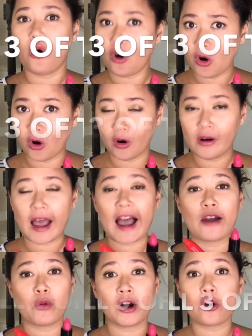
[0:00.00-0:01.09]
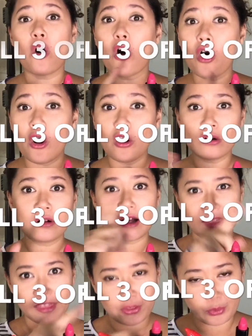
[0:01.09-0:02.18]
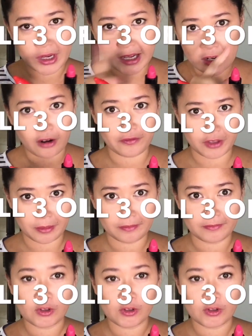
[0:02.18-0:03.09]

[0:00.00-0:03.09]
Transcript: Or I want all 3 of them.